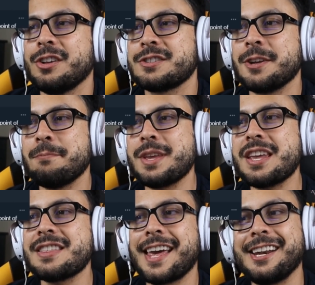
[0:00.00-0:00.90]
to
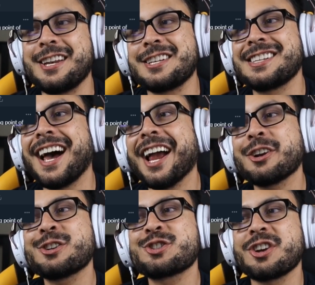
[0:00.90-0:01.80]
me that an
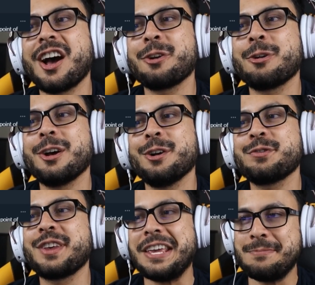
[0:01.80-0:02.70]
entire genre
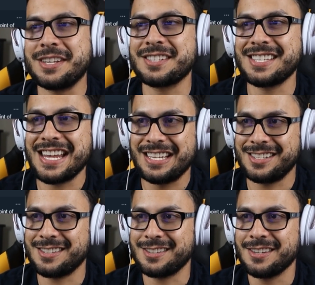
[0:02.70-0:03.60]
of game
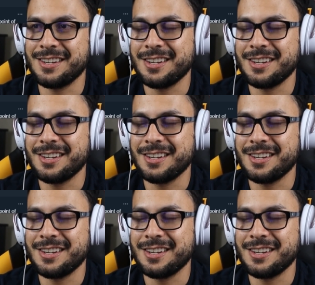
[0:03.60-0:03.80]
exists